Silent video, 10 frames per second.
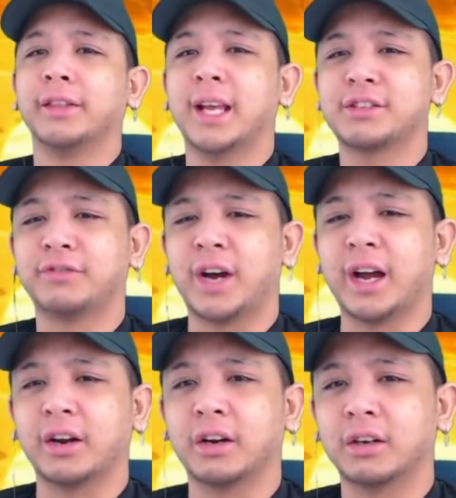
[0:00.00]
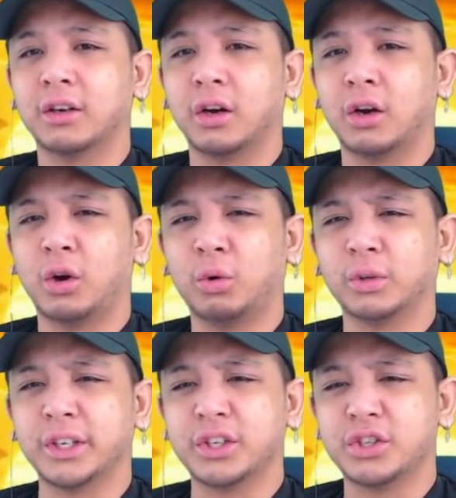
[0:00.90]
That's fire.
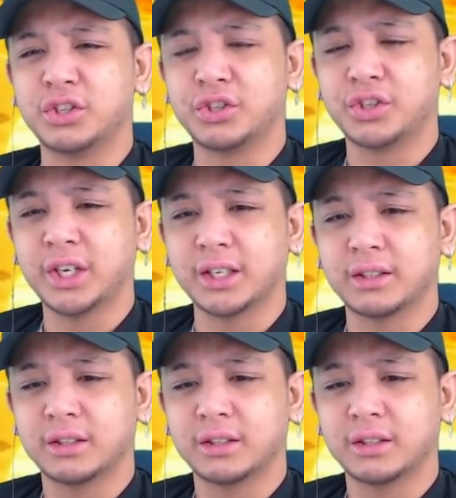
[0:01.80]
Holy shit.